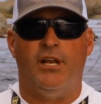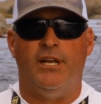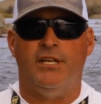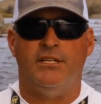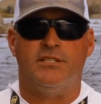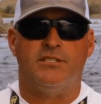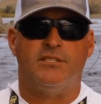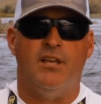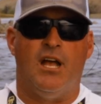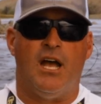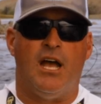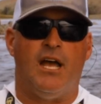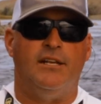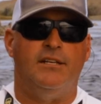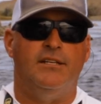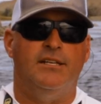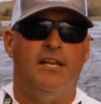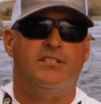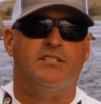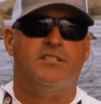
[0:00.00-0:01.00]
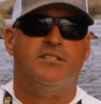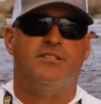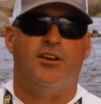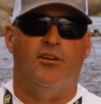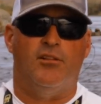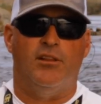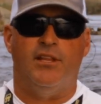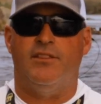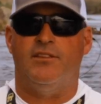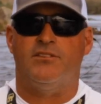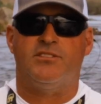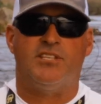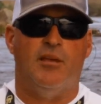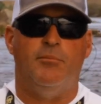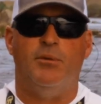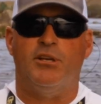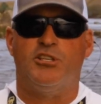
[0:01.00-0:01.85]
And it's not necessarily the same